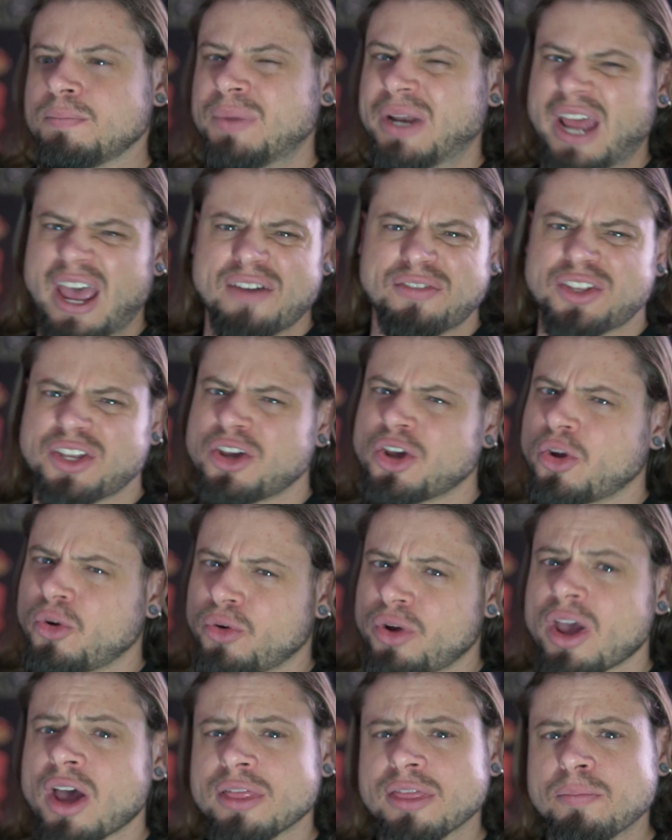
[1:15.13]
But I have to
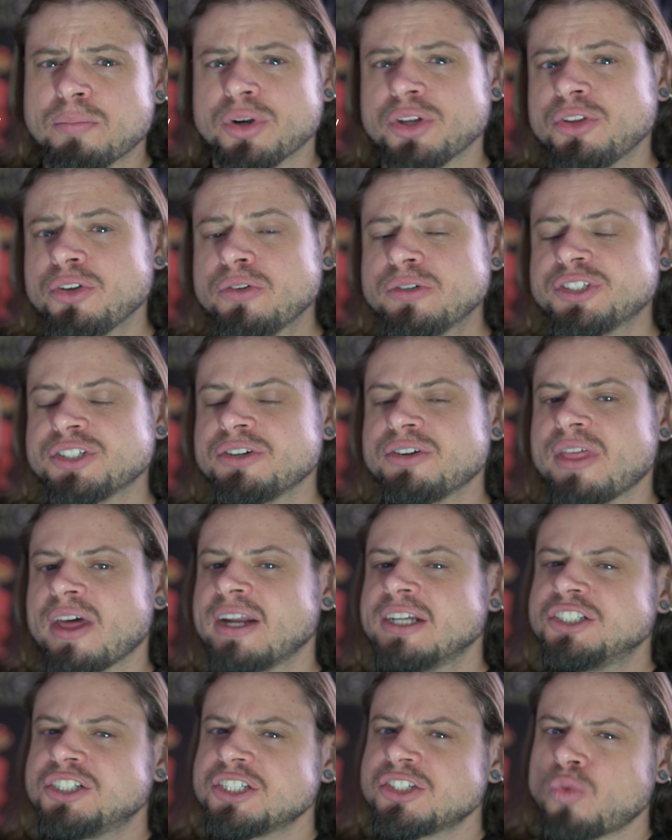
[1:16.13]
agree on the producer that
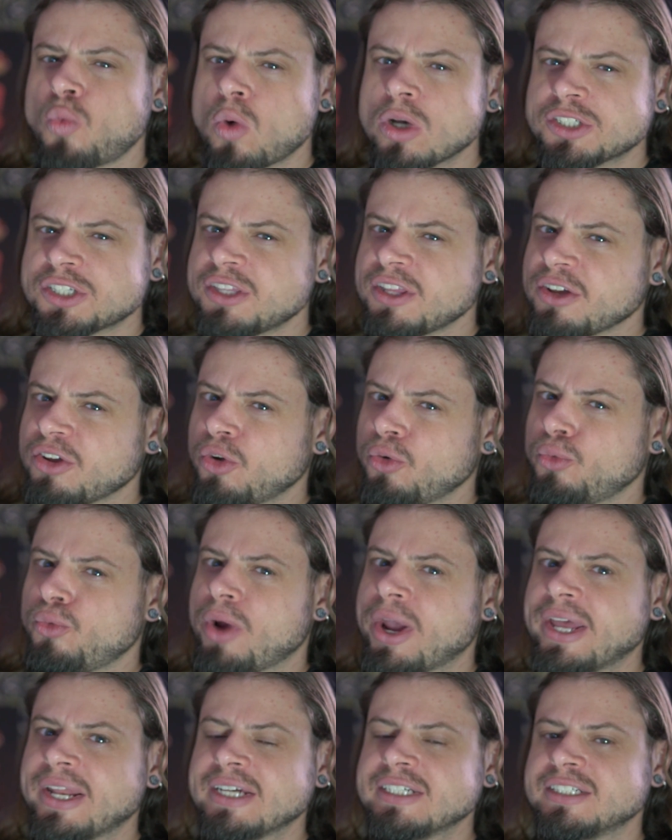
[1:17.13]
it just wasn't the
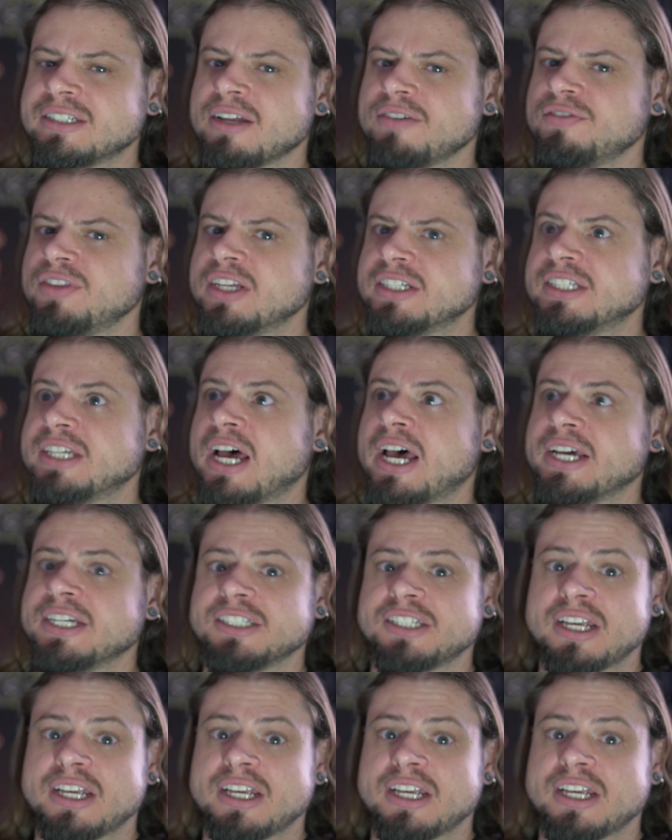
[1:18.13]
greatest of designs,